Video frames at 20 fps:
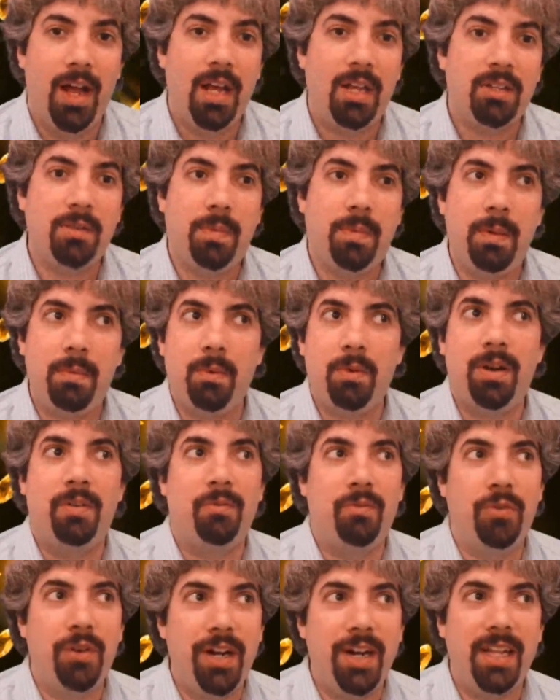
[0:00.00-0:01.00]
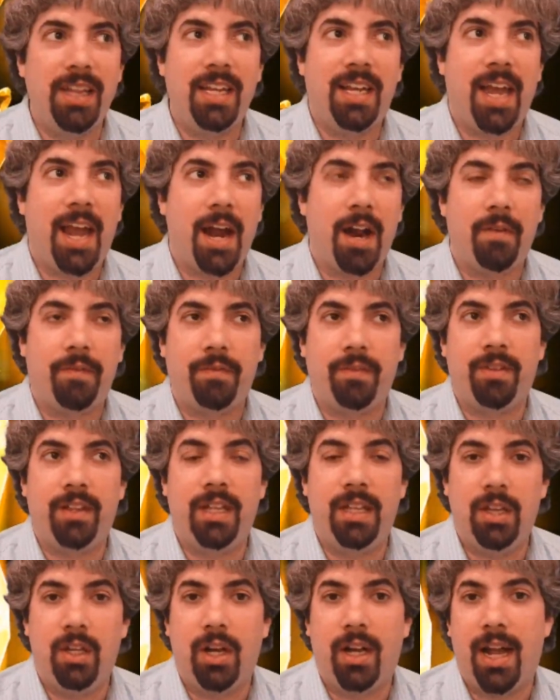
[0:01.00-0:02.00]
So people would really
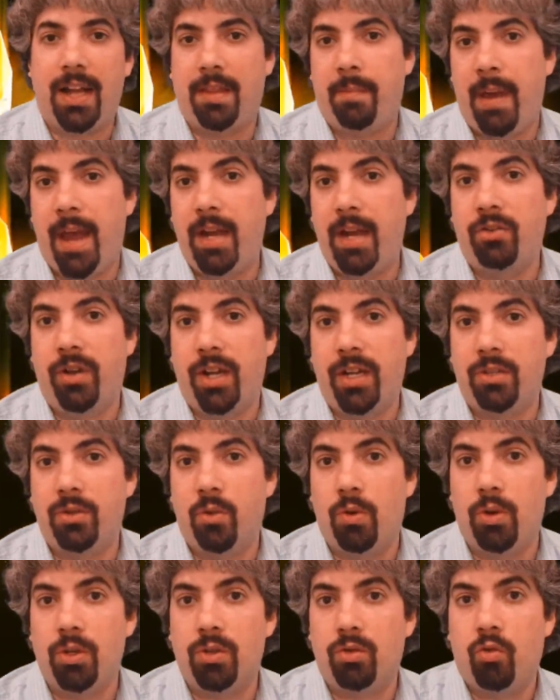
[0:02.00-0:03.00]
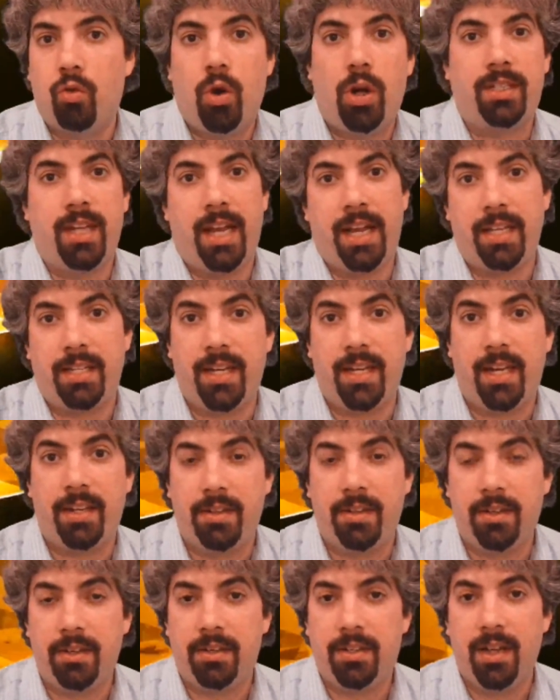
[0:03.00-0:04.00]
carefully look at the PageRank scores across data
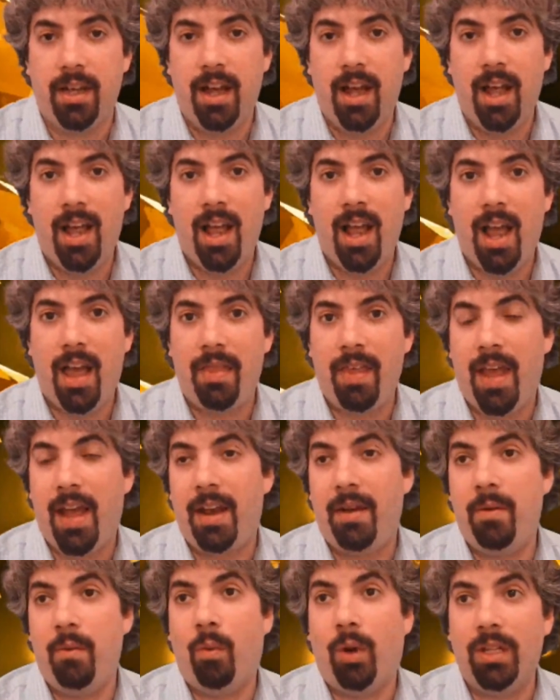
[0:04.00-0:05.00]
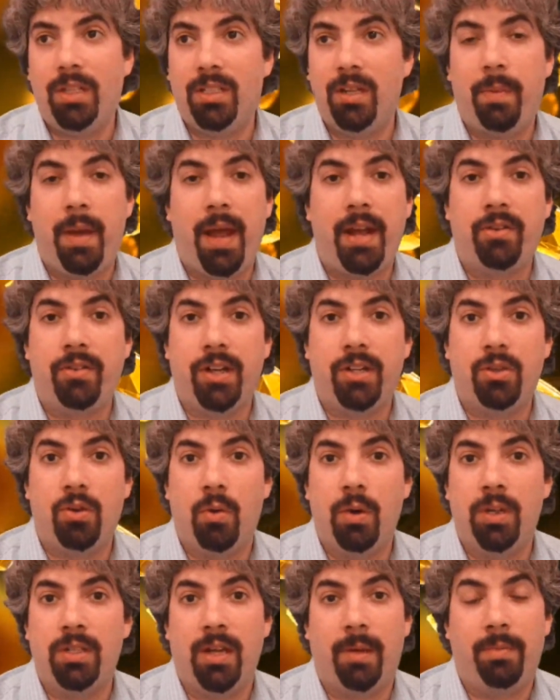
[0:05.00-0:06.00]
centers, and then once their PageRank
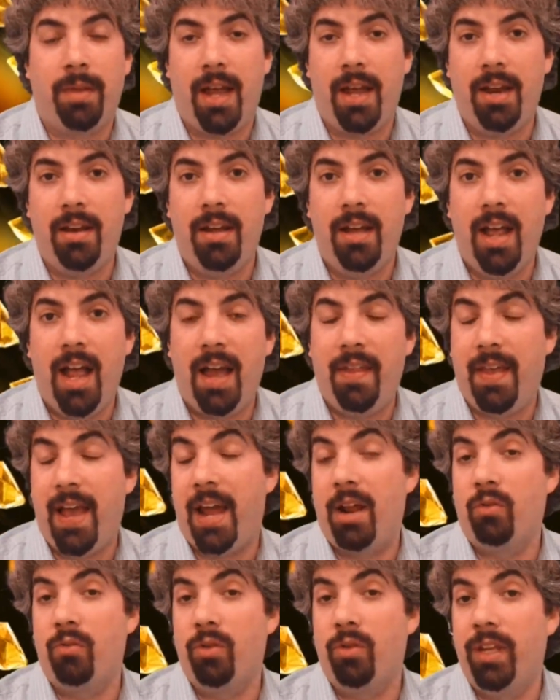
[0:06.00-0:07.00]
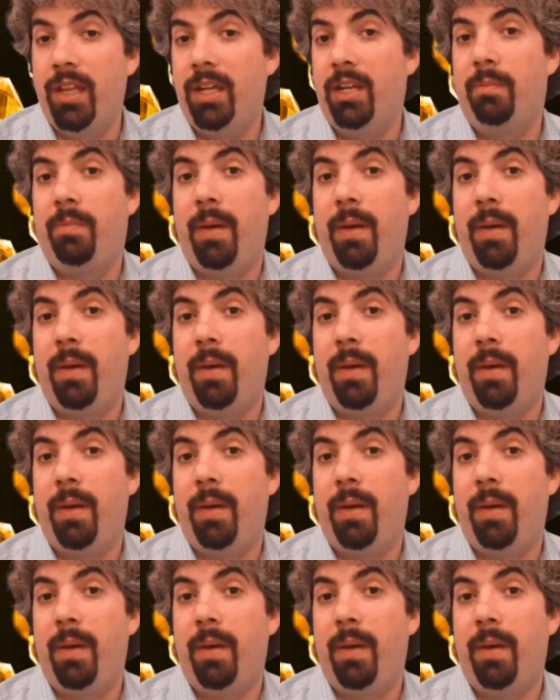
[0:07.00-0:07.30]
score was updated, and they had a really good